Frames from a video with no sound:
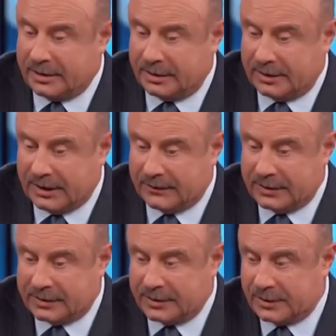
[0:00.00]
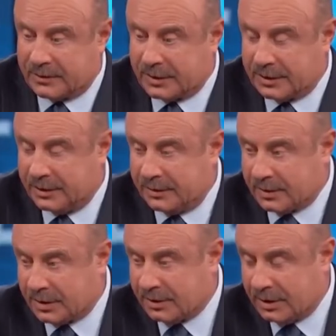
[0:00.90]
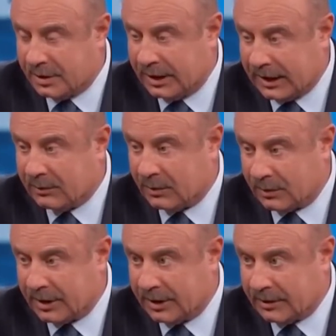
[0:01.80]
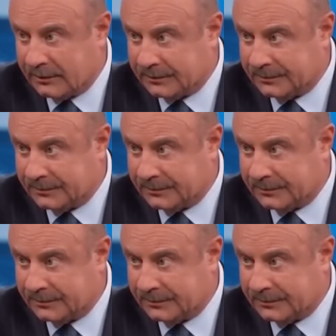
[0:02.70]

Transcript: You have these children who are how old now?